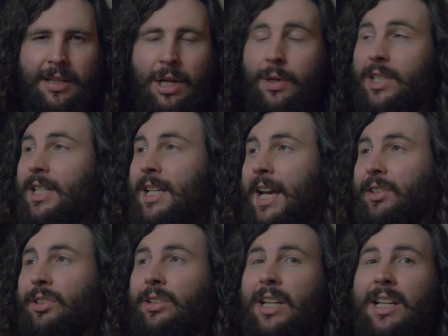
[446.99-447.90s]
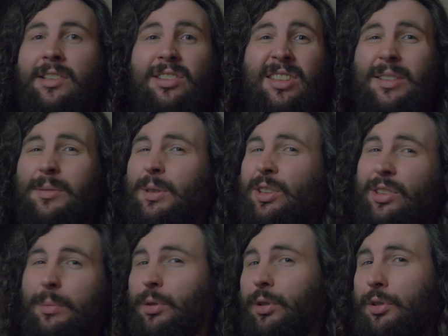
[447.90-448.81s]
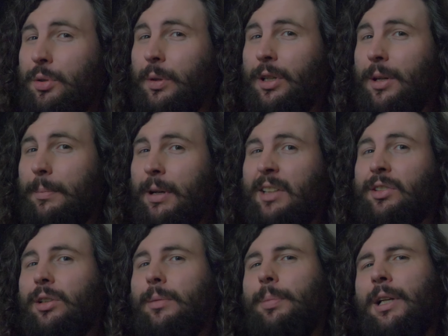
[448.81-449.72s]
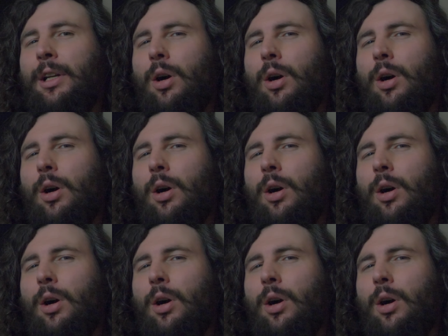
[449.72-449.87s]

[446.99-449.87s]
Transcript: Now, a de-esser is similar to a compressor, but it